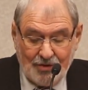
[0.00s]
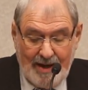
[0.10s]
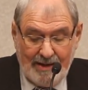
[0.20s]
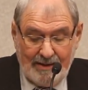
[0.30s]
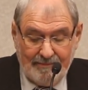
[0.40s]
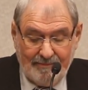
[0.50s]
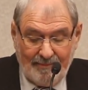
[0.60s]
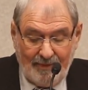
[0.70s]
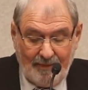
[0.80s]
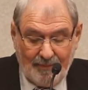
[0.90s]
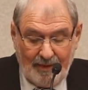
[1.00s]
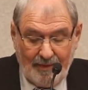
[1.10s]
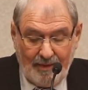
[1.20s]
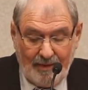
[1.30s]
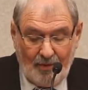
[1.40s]
Shannon
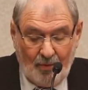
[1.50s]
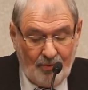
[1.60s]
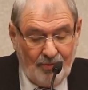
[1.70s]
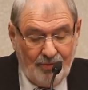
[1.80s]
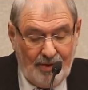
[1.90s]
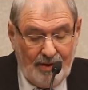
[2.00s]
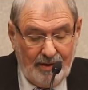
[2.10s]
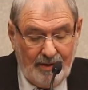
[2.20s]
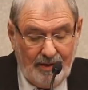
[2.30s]
ordered